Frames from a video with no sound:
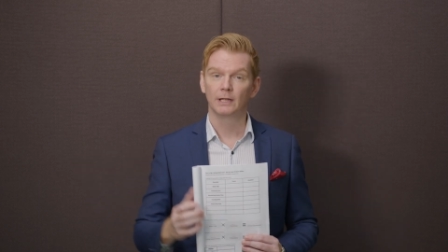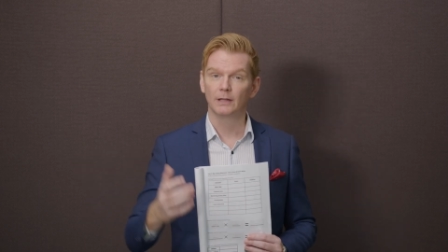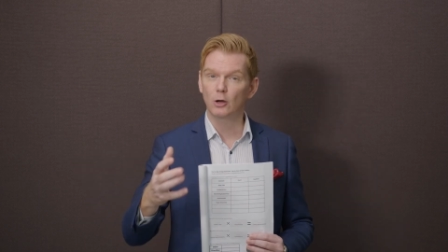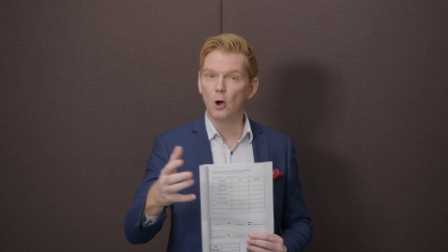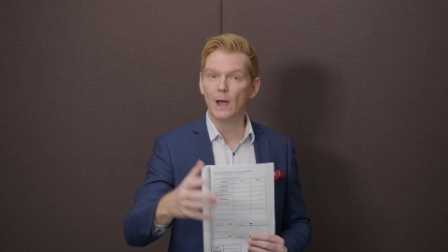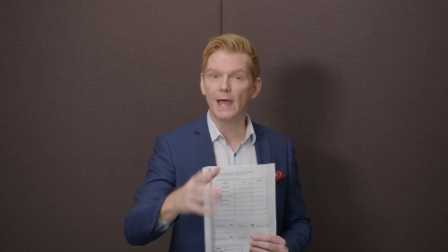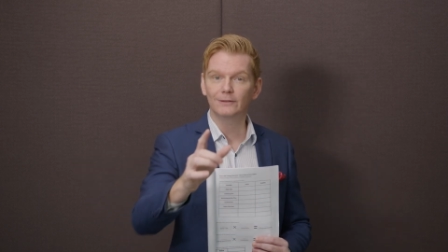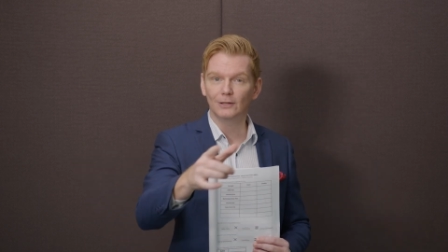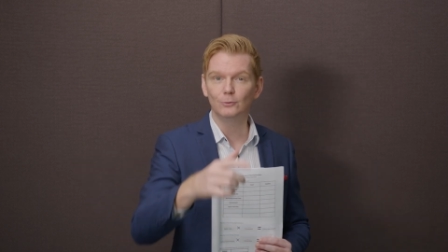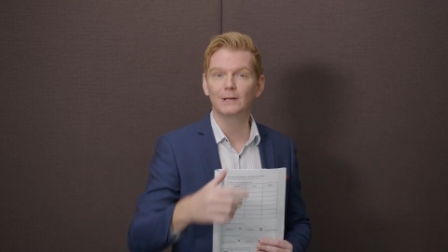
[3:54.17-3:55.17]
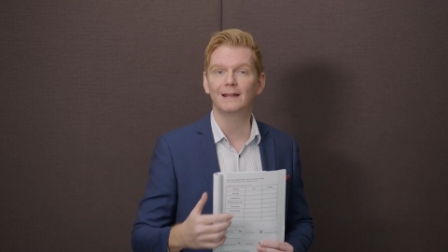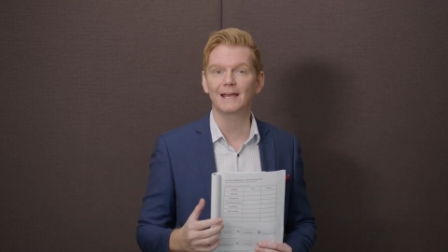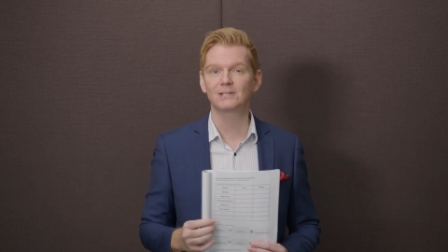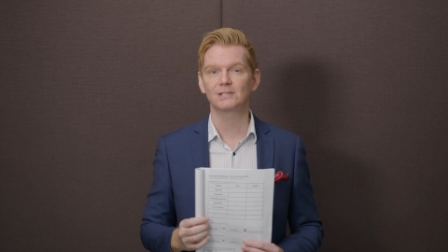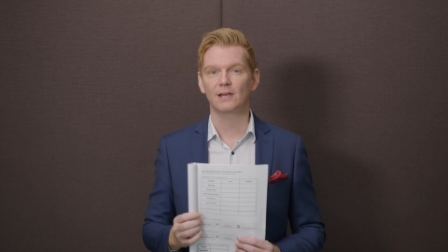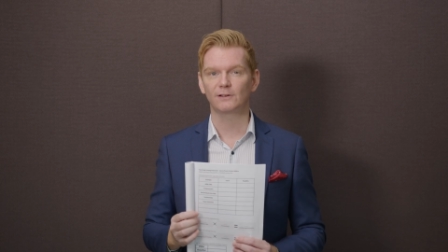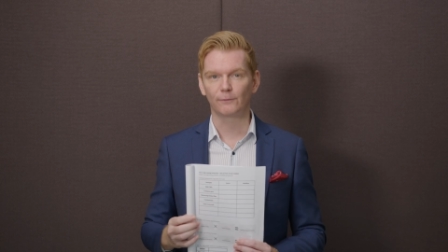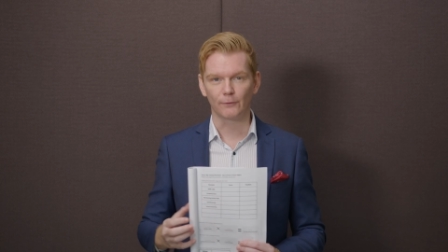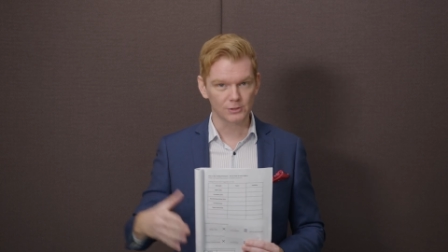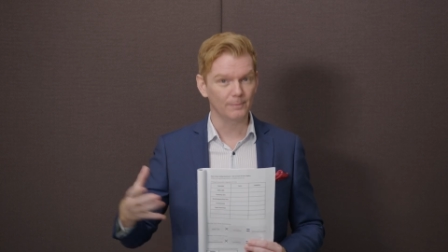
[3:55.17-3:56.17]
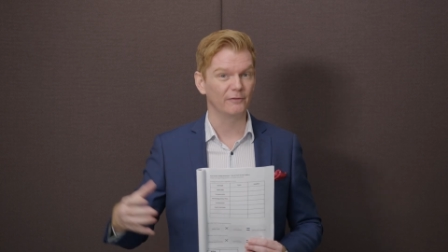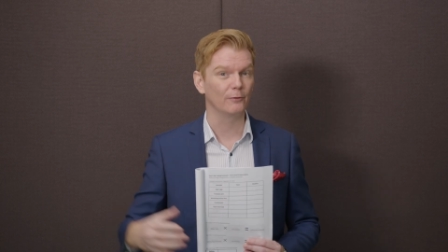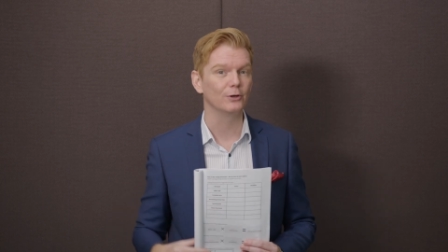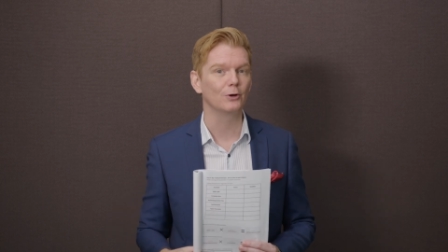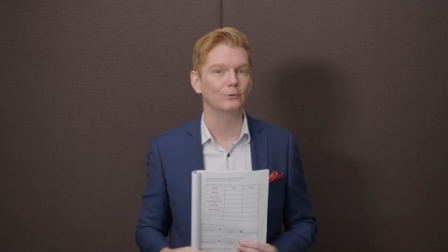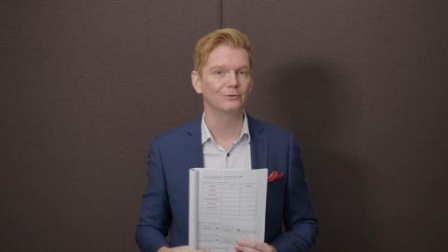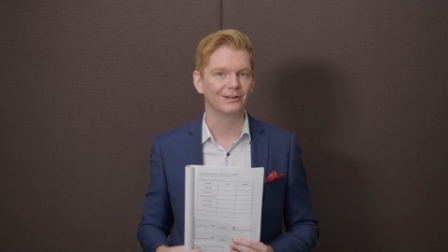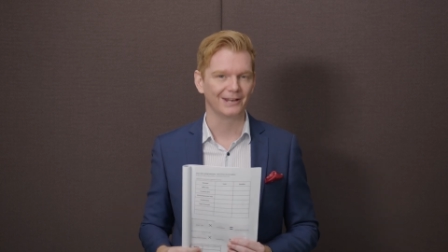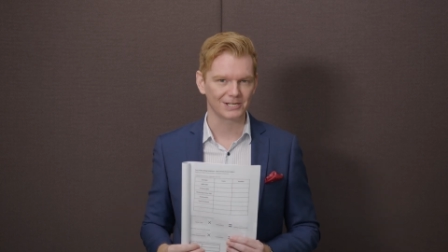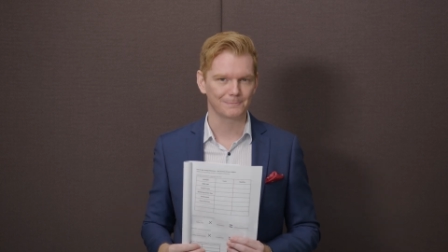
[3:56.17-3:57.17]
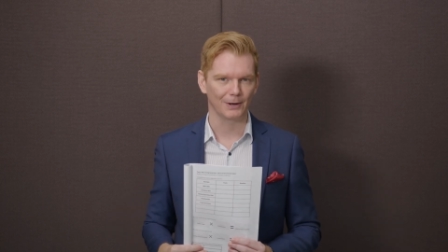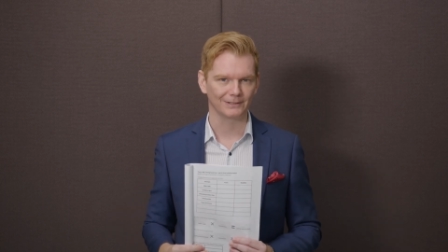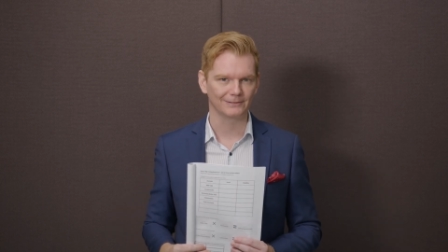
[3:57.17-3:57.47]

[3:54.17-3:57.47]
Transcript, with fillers: Now go ahead and do that exercise first before you go to the next part.